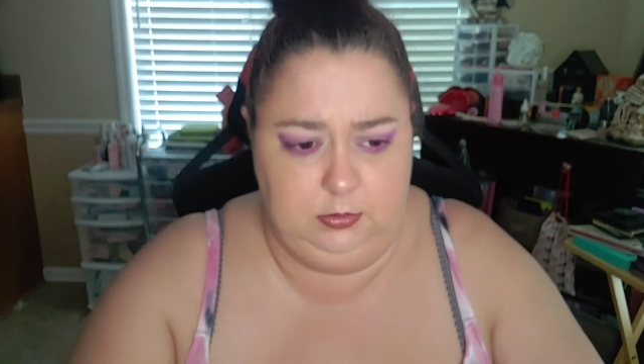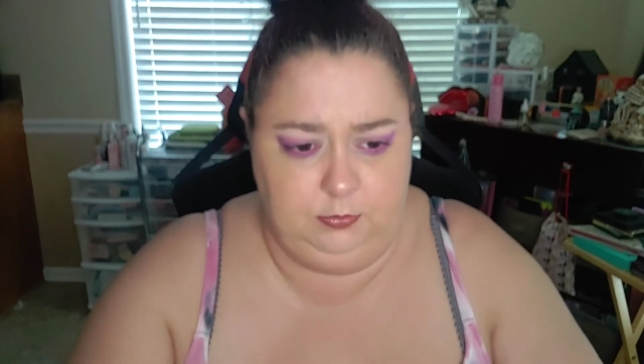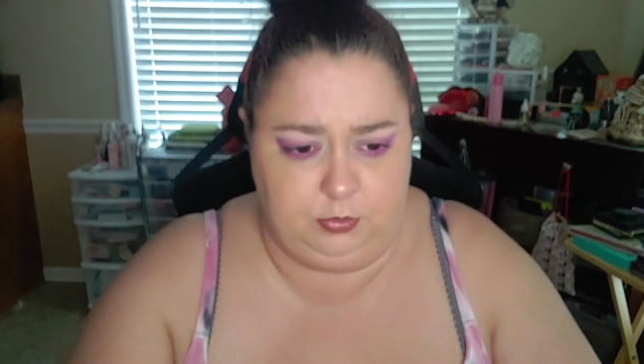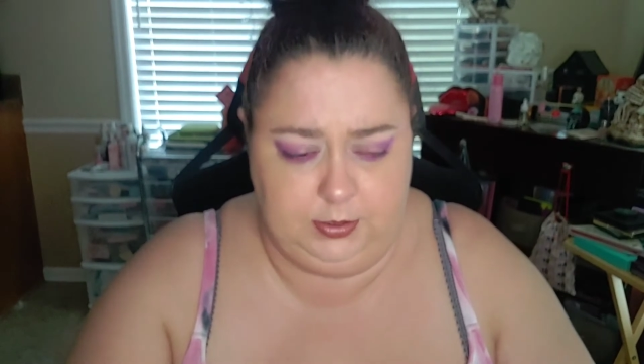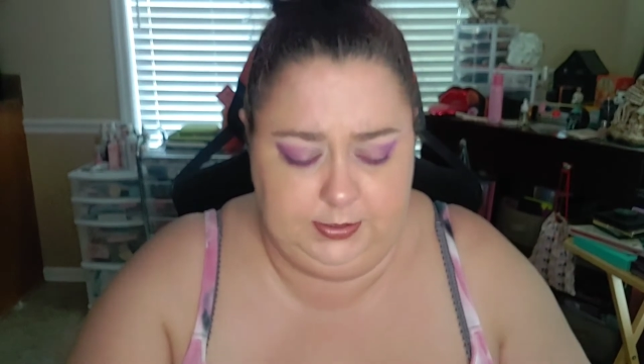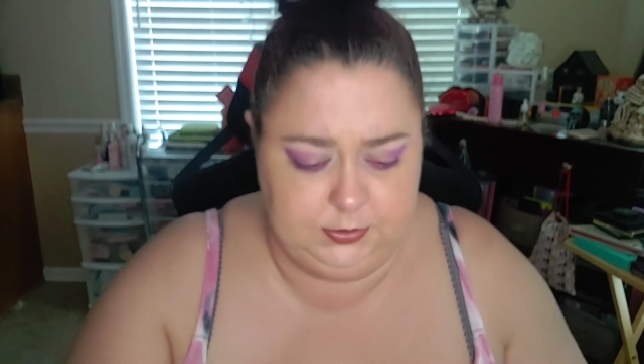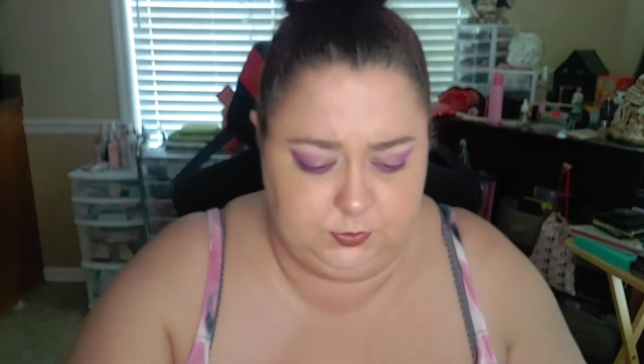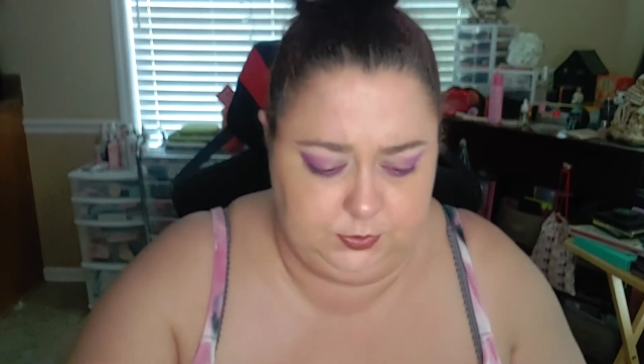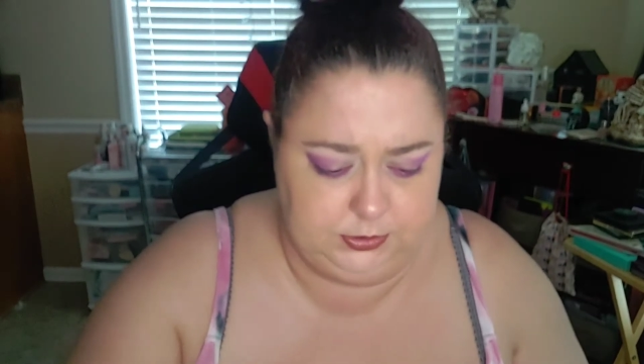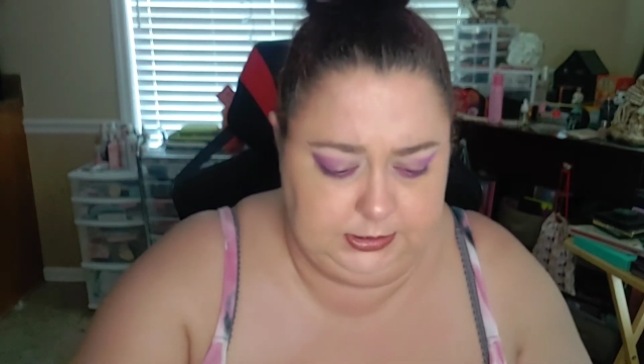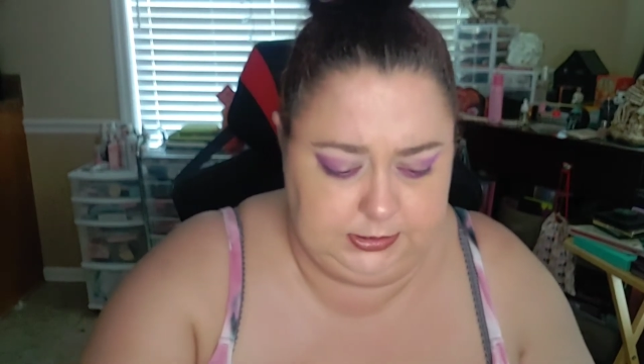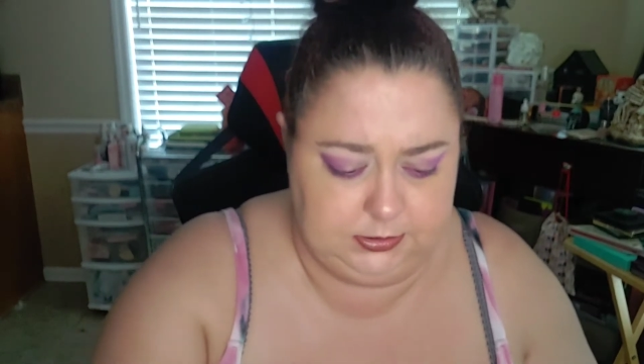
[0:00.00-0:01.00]
brands would
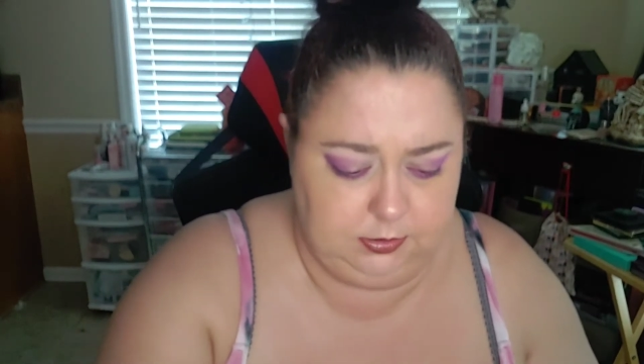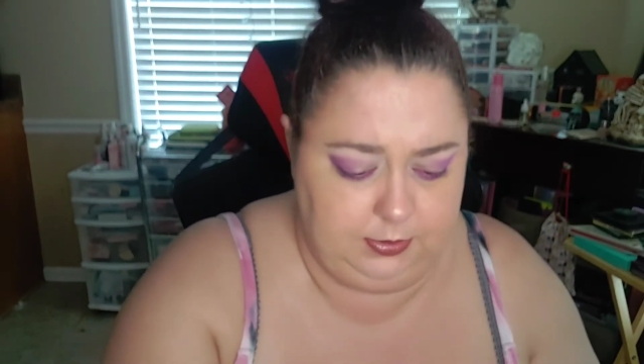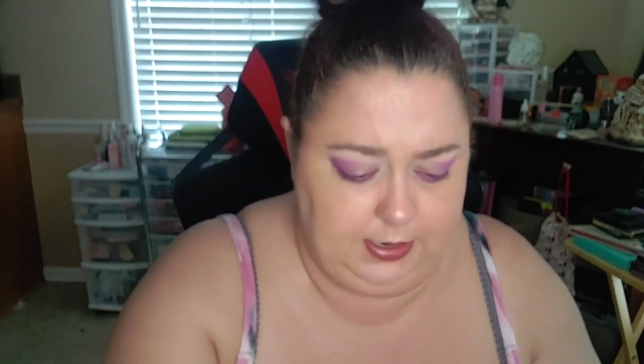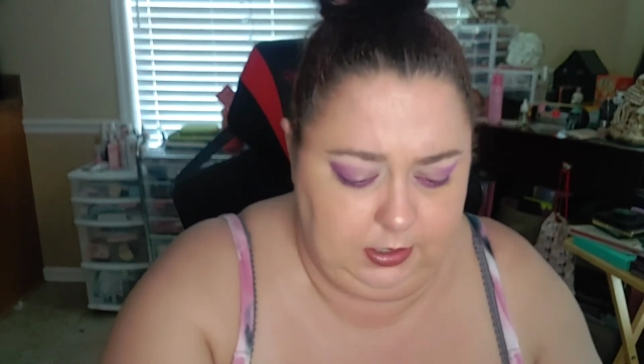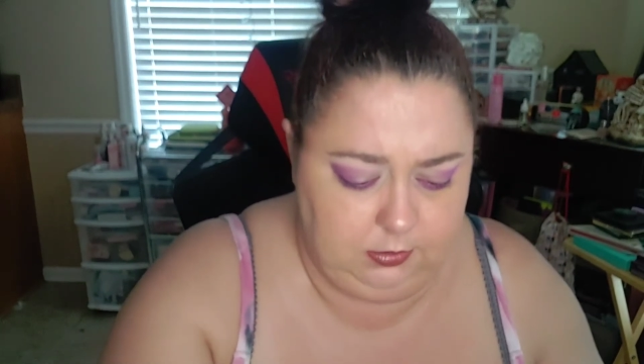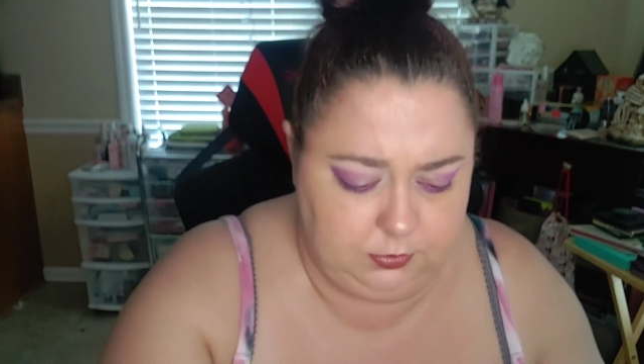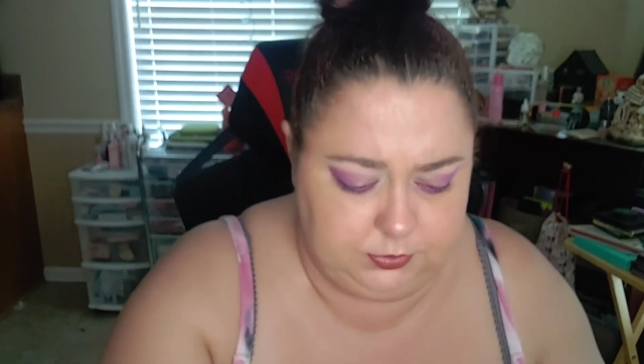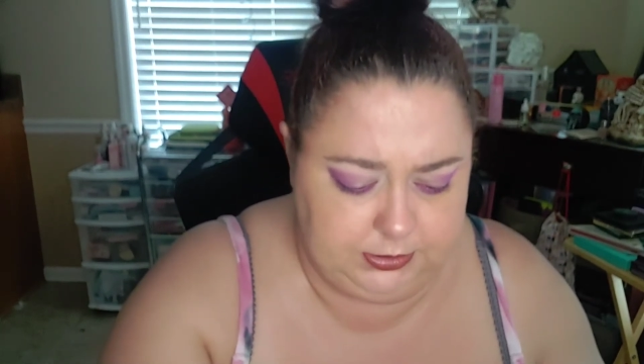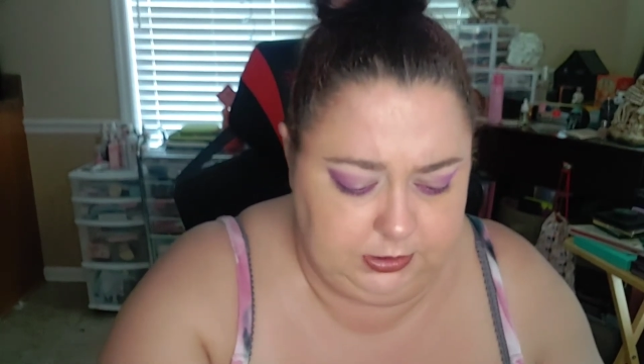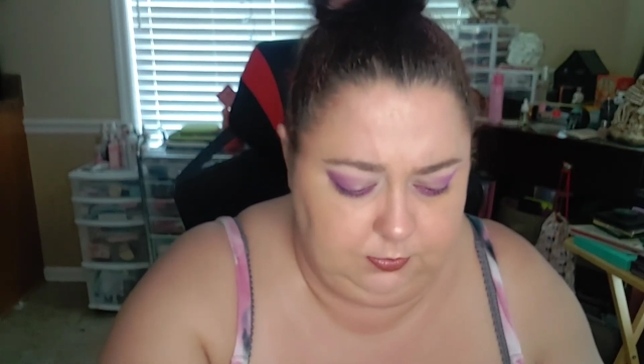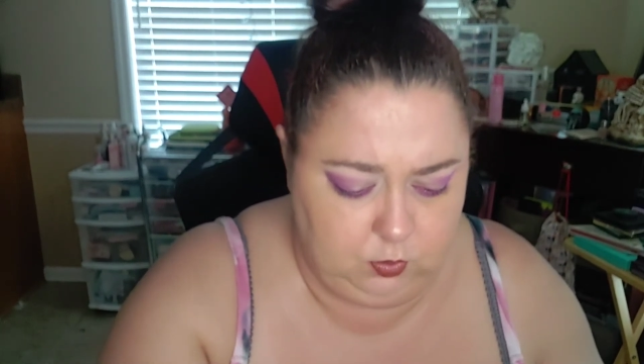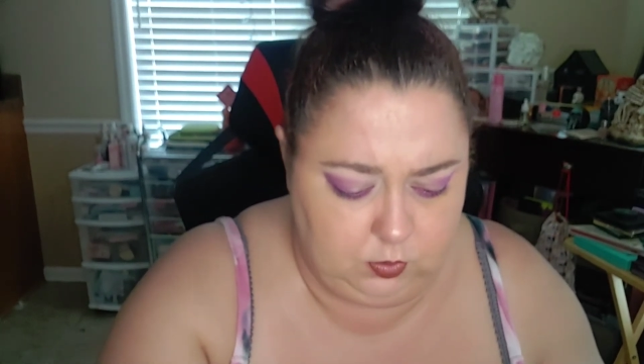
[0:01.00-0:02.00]
test on animals
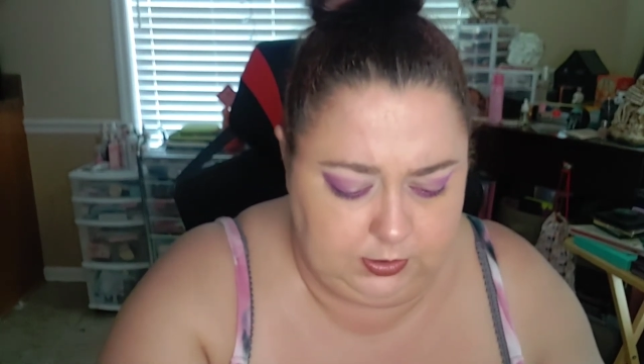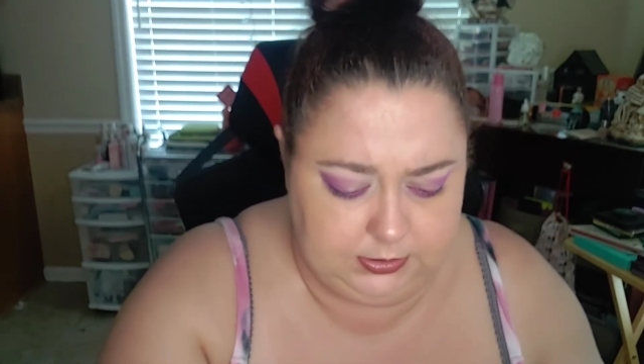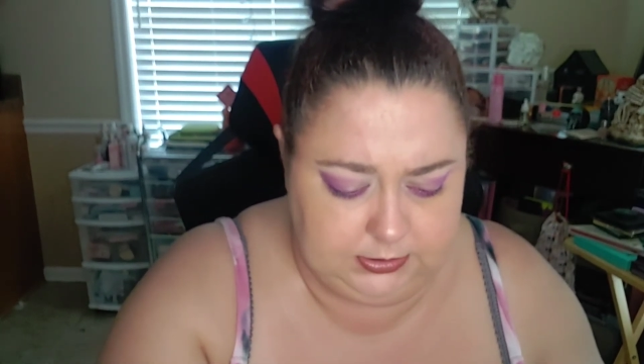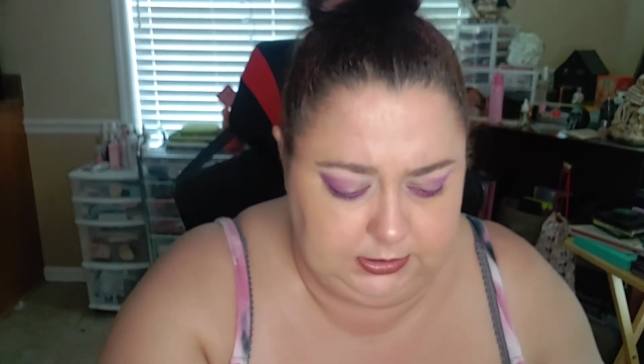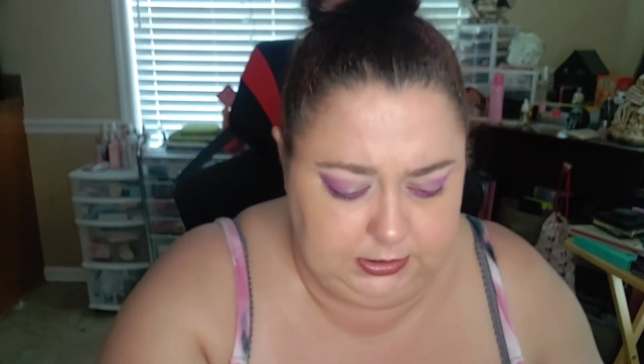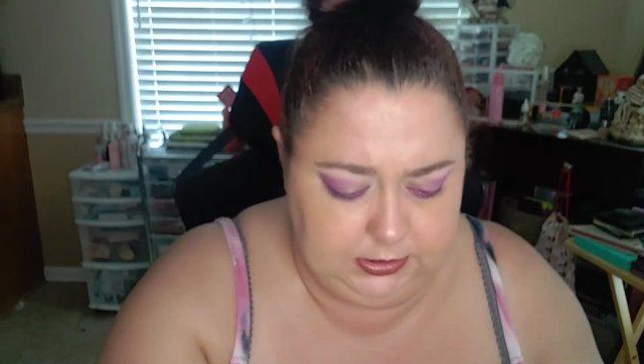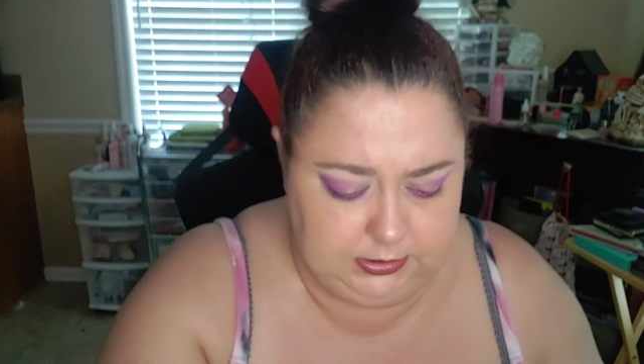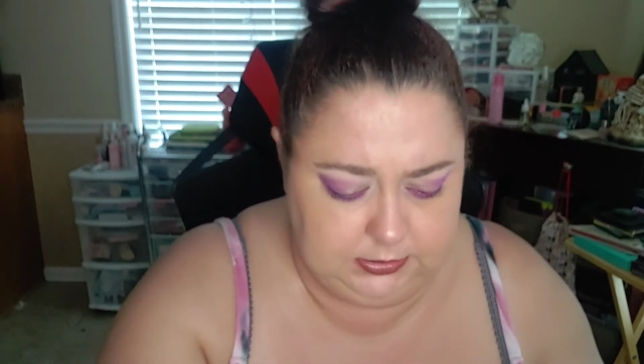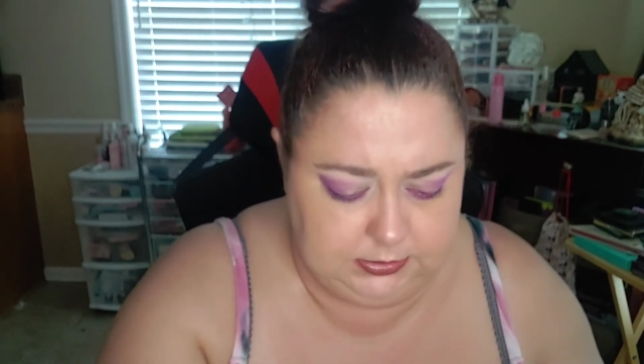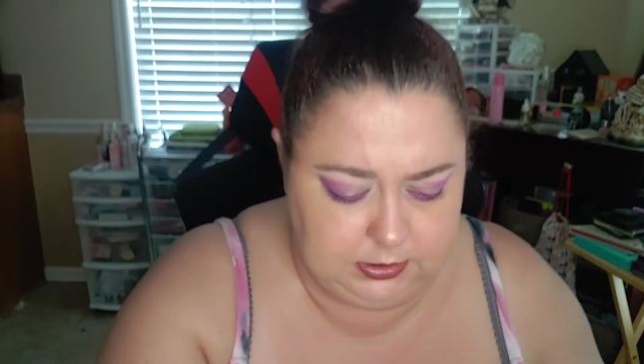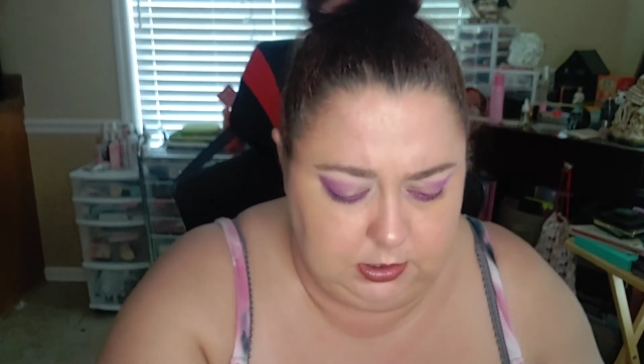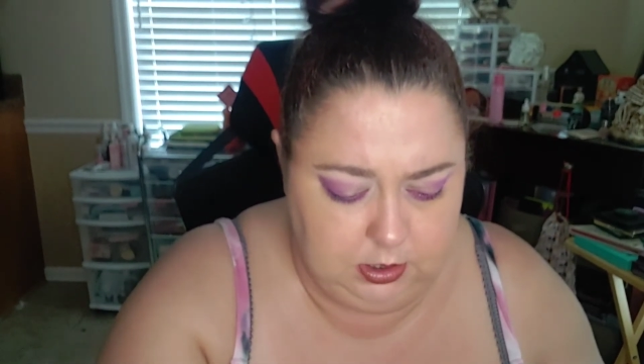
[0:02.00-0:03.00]
anymore as it
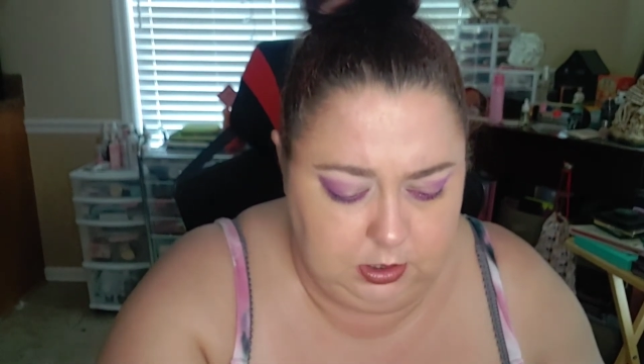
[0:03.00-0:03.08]
is.